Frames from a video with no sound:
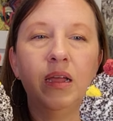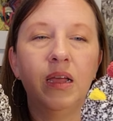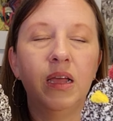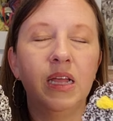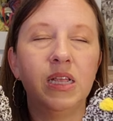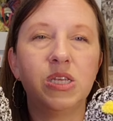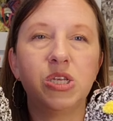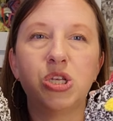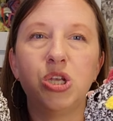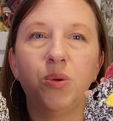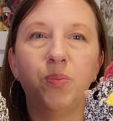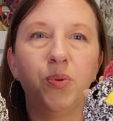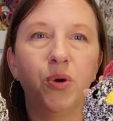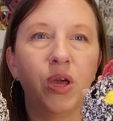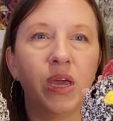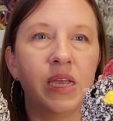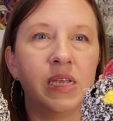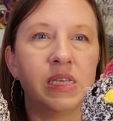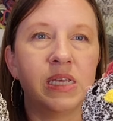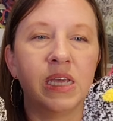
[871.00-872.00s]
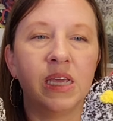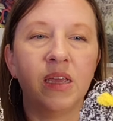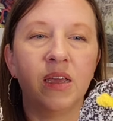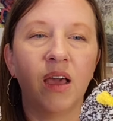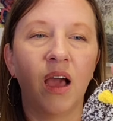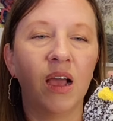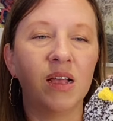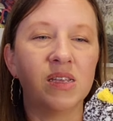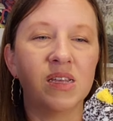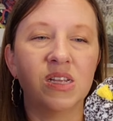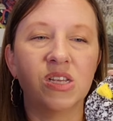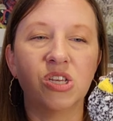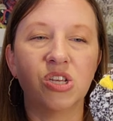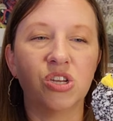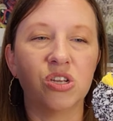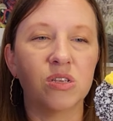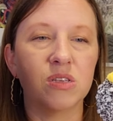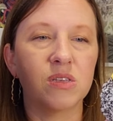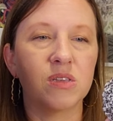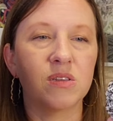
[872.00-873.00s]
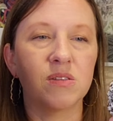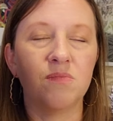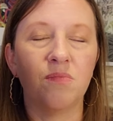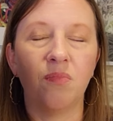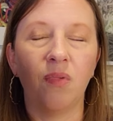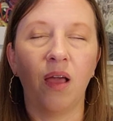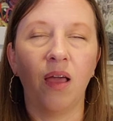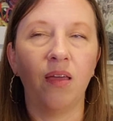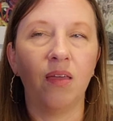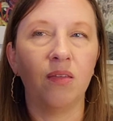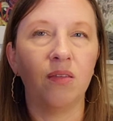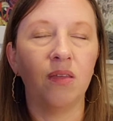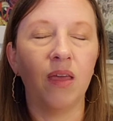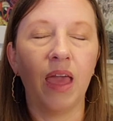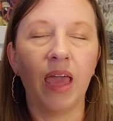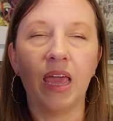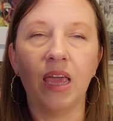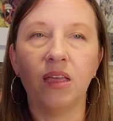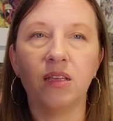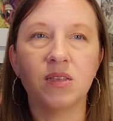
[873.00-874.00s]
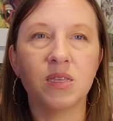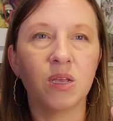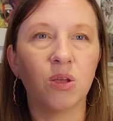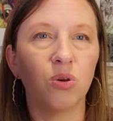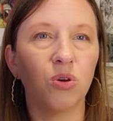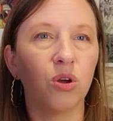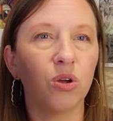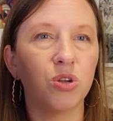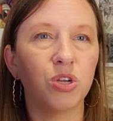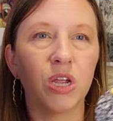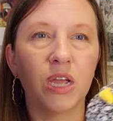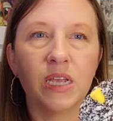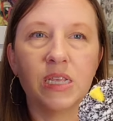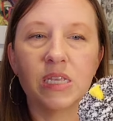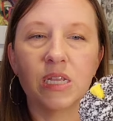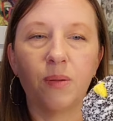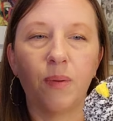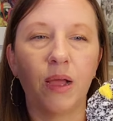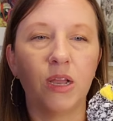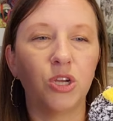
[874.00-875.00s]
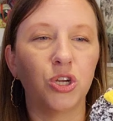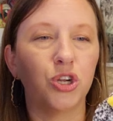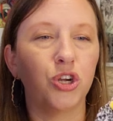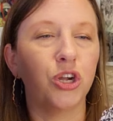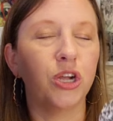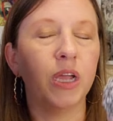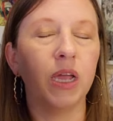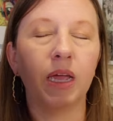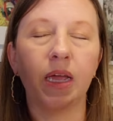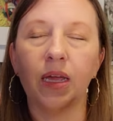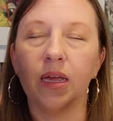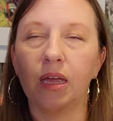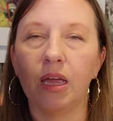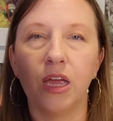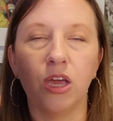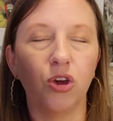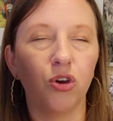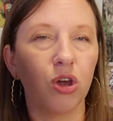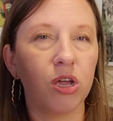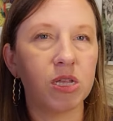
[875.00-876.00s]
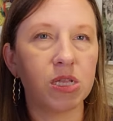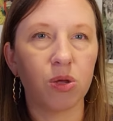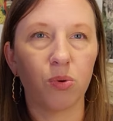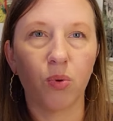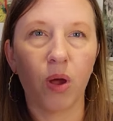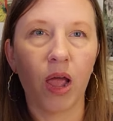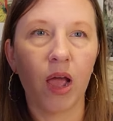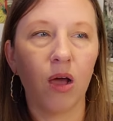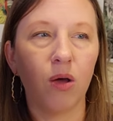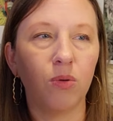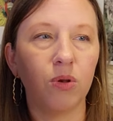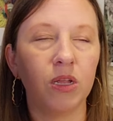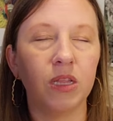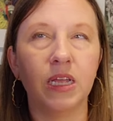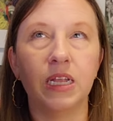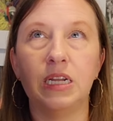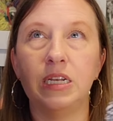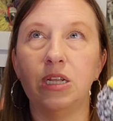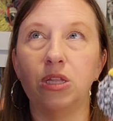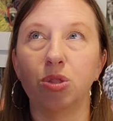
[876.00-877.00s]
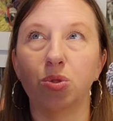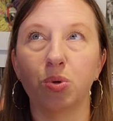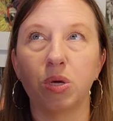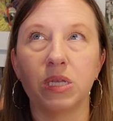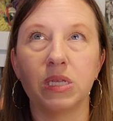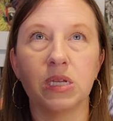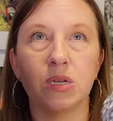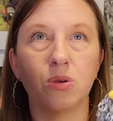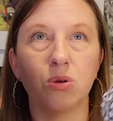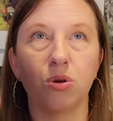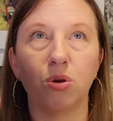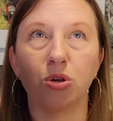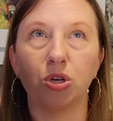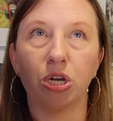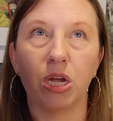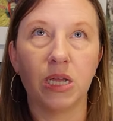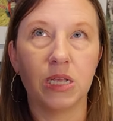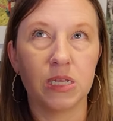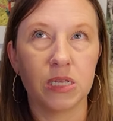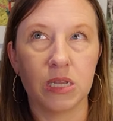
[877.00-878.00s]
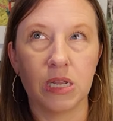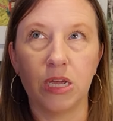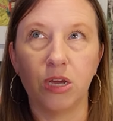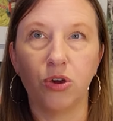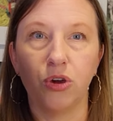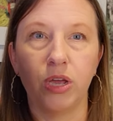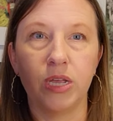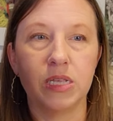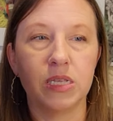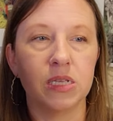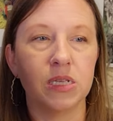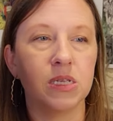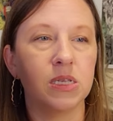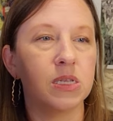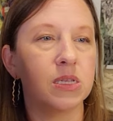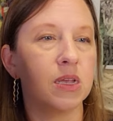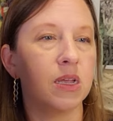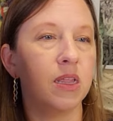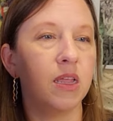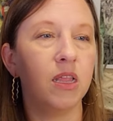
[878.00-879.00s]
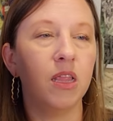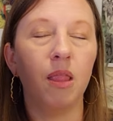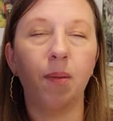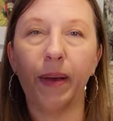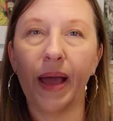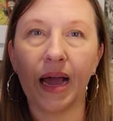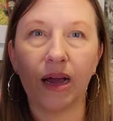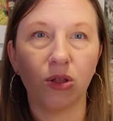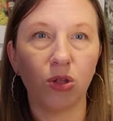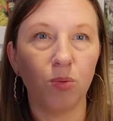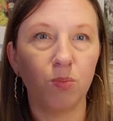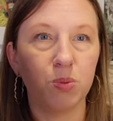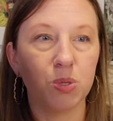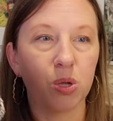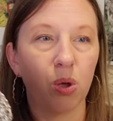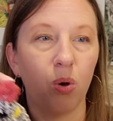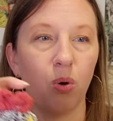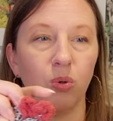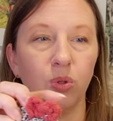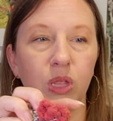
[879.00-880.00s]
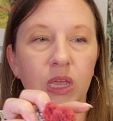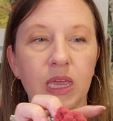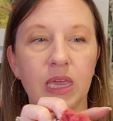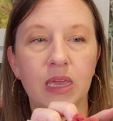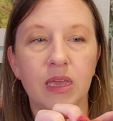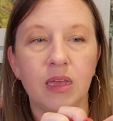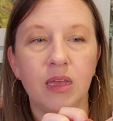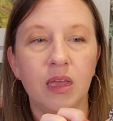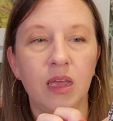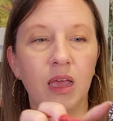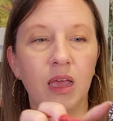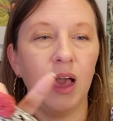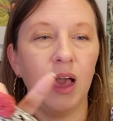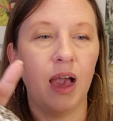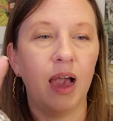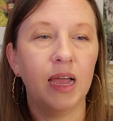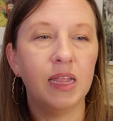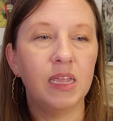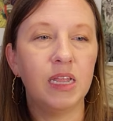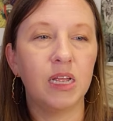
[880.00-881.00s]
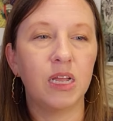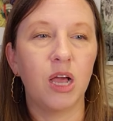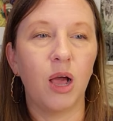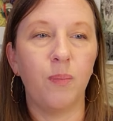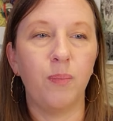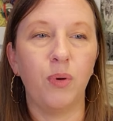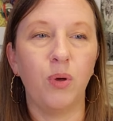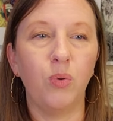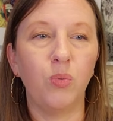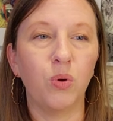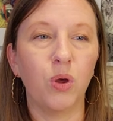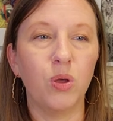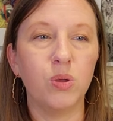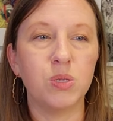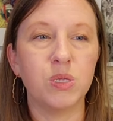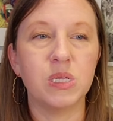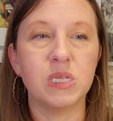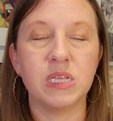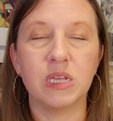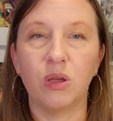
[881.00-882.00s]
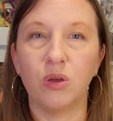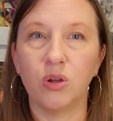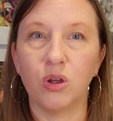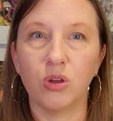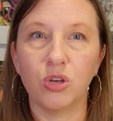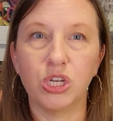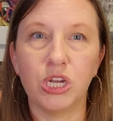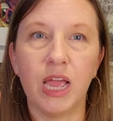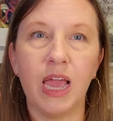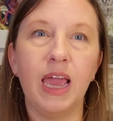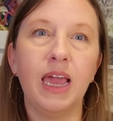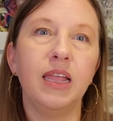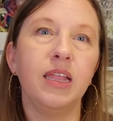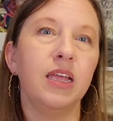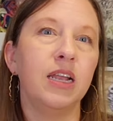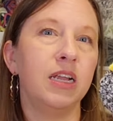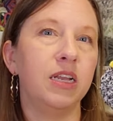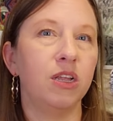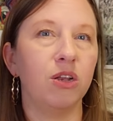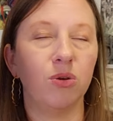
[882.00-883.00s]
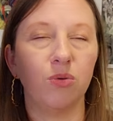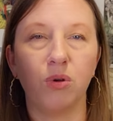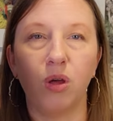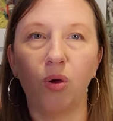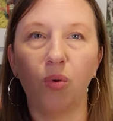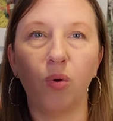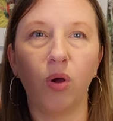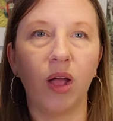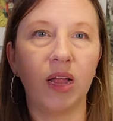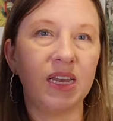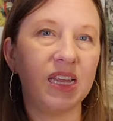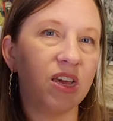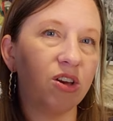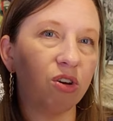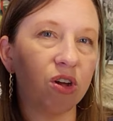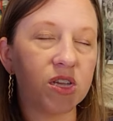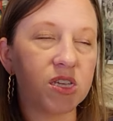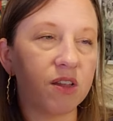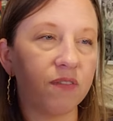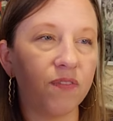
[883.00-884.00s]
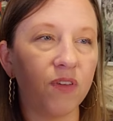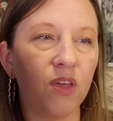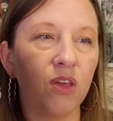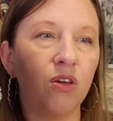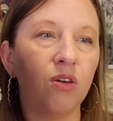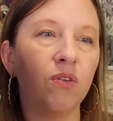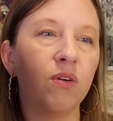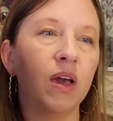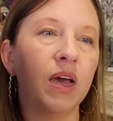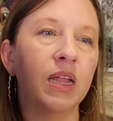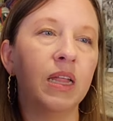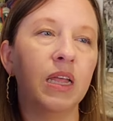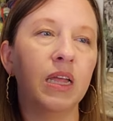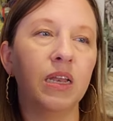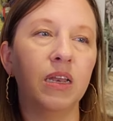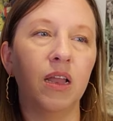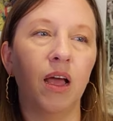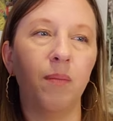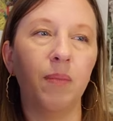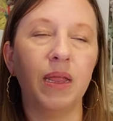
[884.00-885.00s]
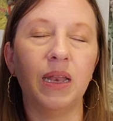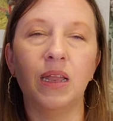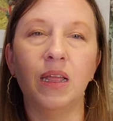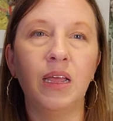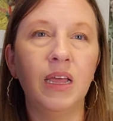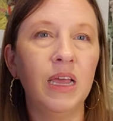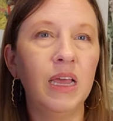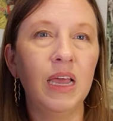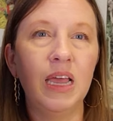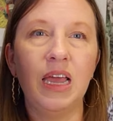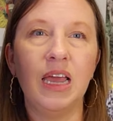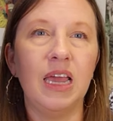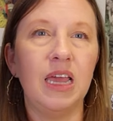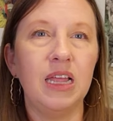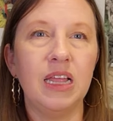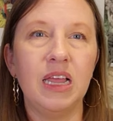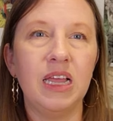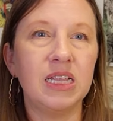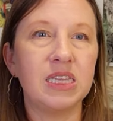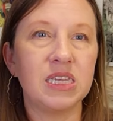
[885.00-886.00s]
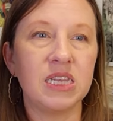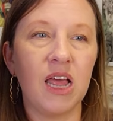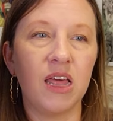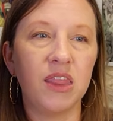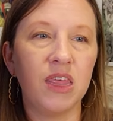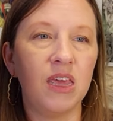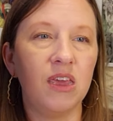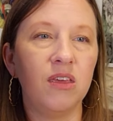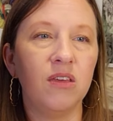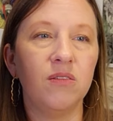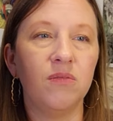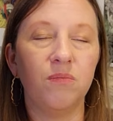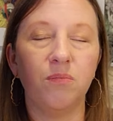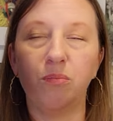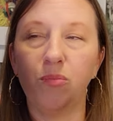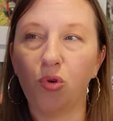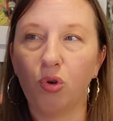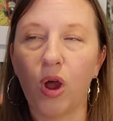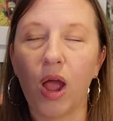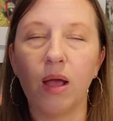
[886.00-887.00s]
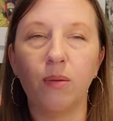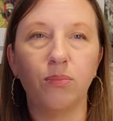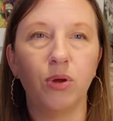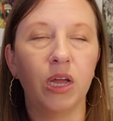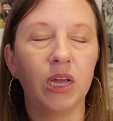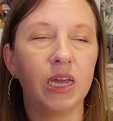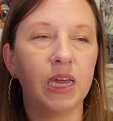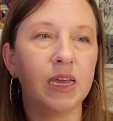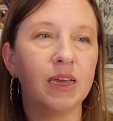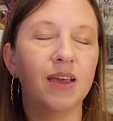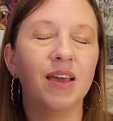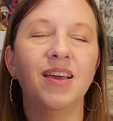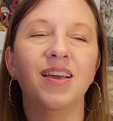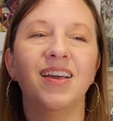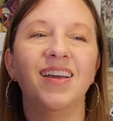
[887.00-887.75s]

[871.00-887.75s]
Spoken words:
It's super easy, guys. It's just 8 single crochets and a magic ring, increase around, and then I did 3 single crochets and increases, and then the back loops only. I did a couple rows of single crochet, and then I did a row where I decreased a few, and then, I mean, it's nothing groundbreaking.